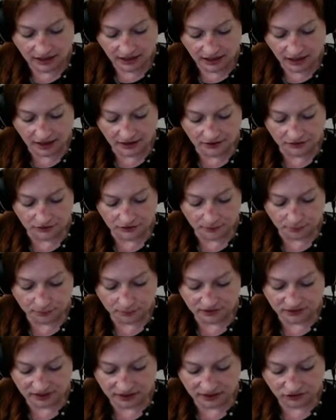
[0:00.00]
under the
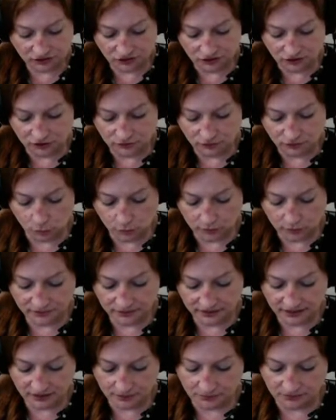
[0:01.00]
protection of war
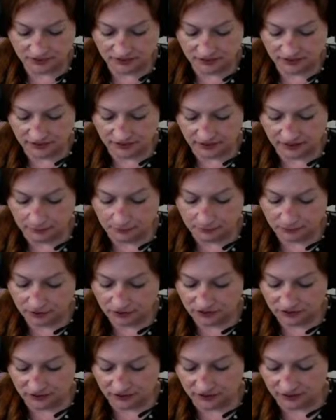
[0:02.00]
victims' civilian
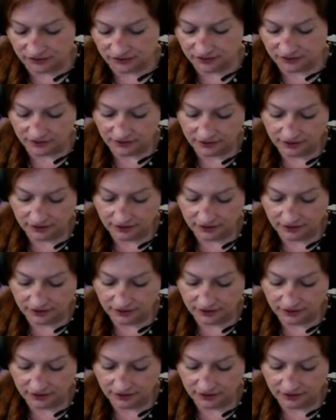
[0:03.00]
persons.